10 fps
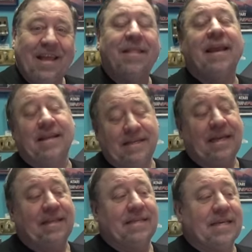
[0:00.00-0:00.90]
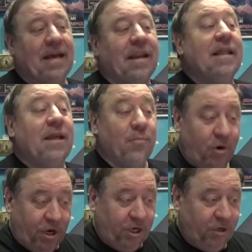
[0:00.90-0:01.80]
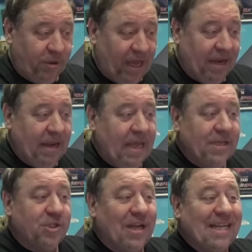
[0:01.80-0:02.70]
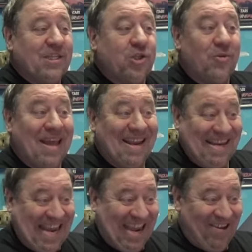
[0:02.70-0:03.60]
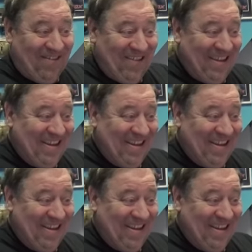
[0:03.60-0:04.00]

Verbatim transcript: They can take these out, and then we're going to do that. So let's do that now.